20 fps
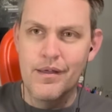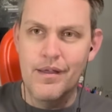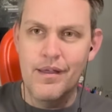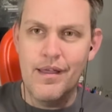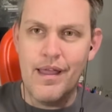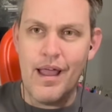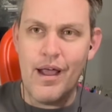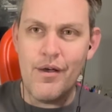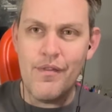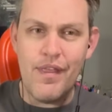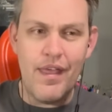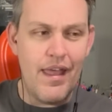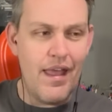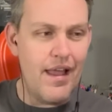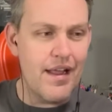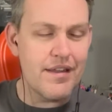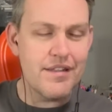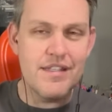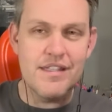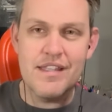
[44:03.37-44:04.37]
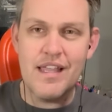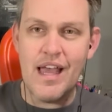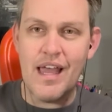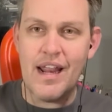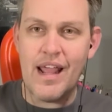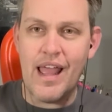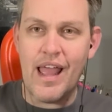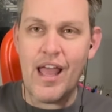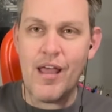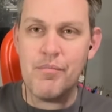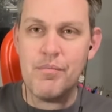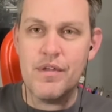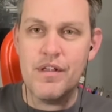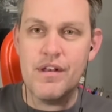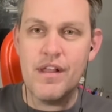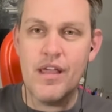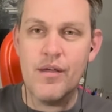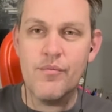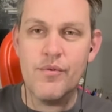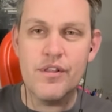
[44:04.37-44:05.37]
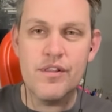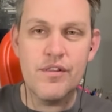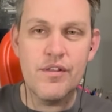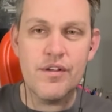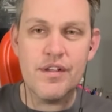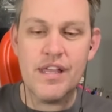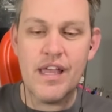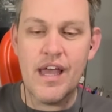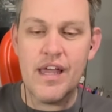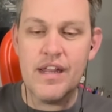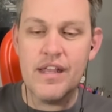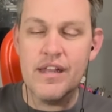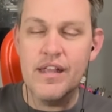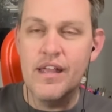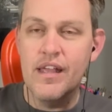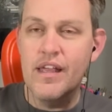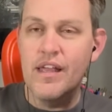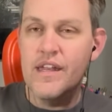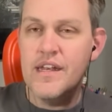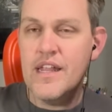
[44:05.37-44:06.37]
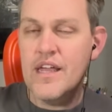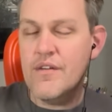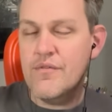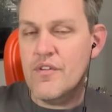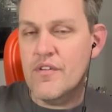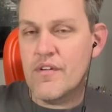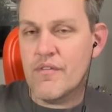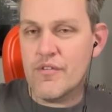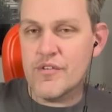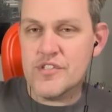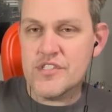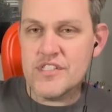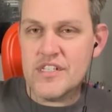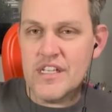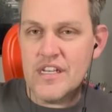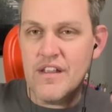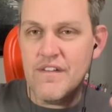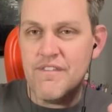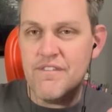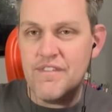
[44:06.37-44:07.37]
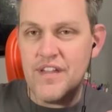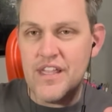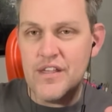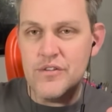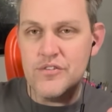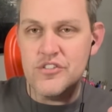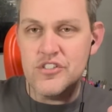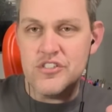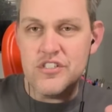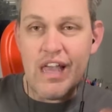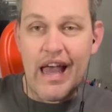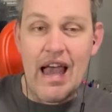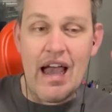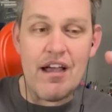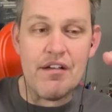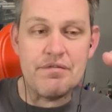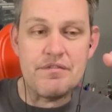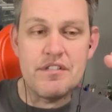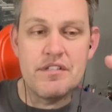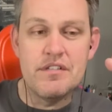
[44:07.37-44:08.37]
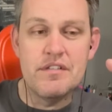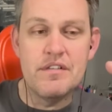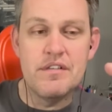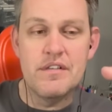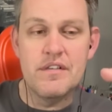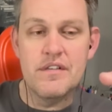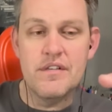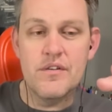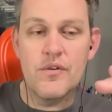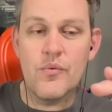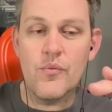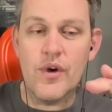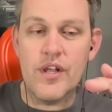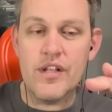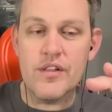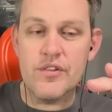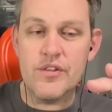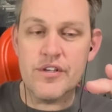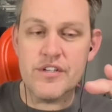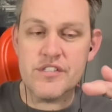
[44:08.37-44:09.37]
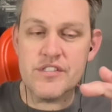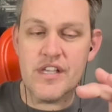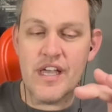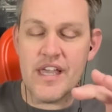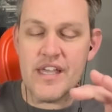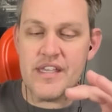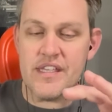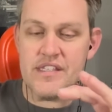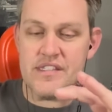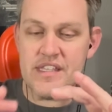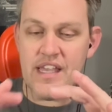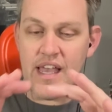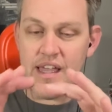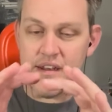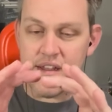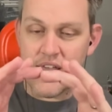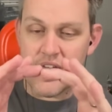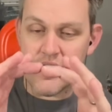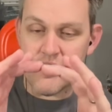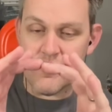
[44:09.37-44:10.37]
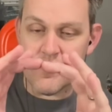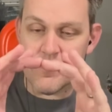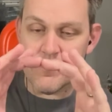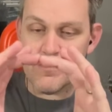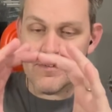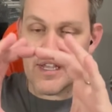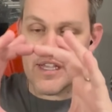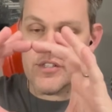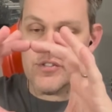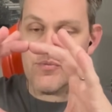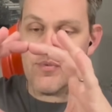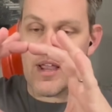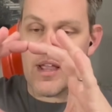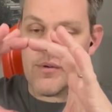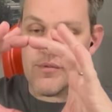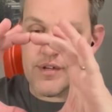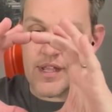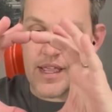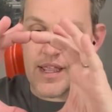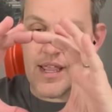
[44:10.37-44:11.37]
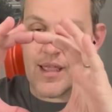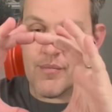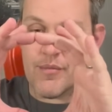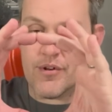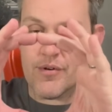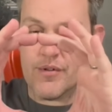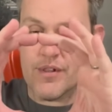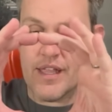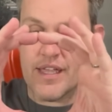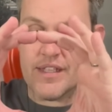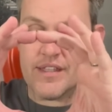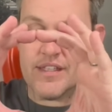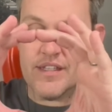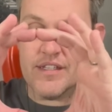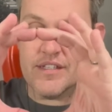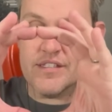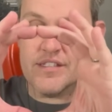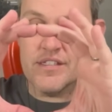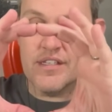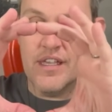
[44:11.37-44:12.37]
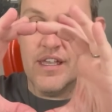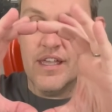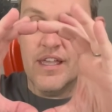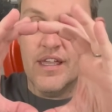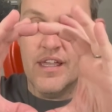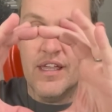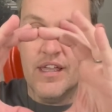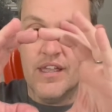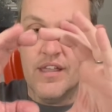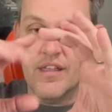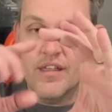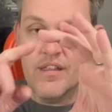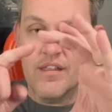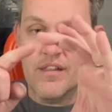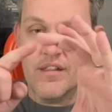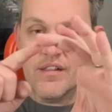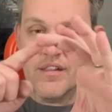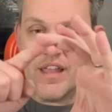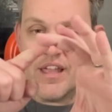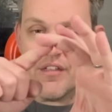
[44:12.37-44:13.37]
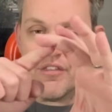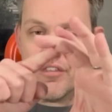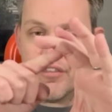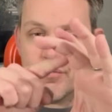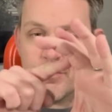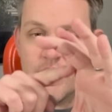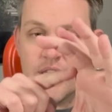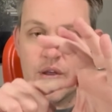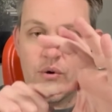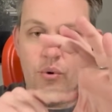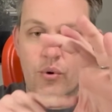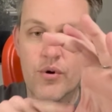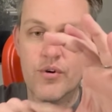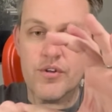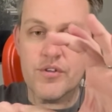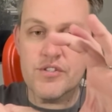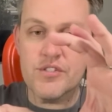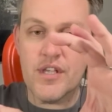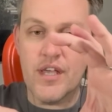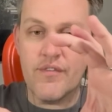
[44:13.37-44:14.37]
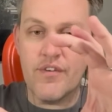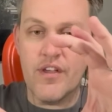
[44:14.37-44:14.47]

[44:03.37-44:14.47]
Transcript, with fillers: how the heck did that happen? And we look at it. Now, if you've ever seen a failed shaft, what it looks like is that out of a nice round diameter like this, like three quarters of